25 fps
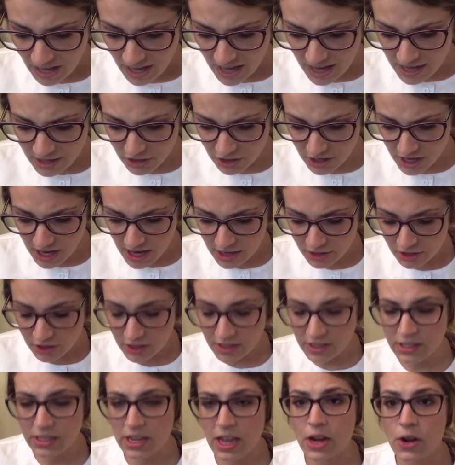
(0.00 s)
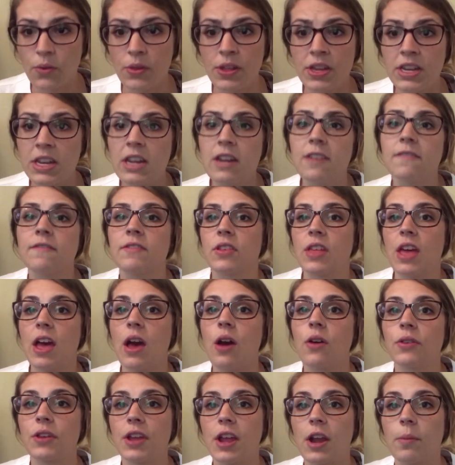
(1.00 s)
education is not only needed for the
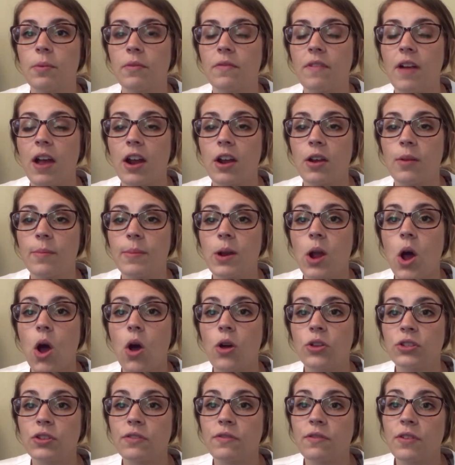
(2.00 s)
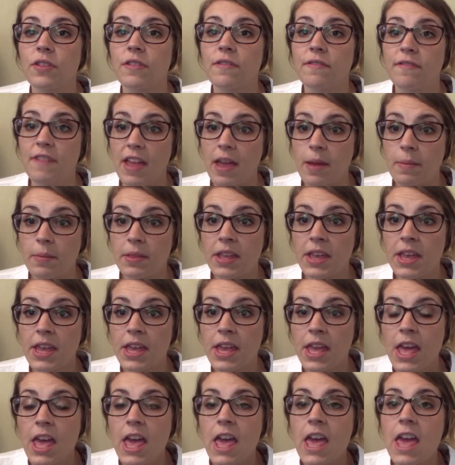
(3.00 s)
healthcare provider but also for the
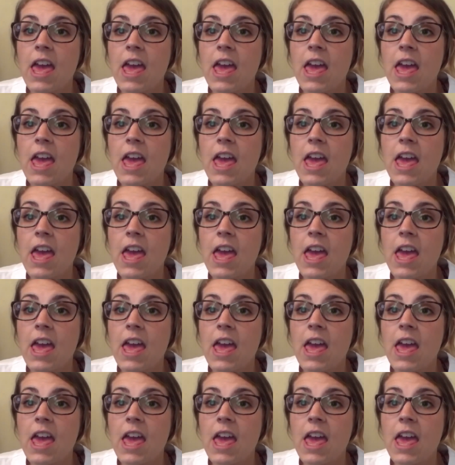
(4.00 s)
family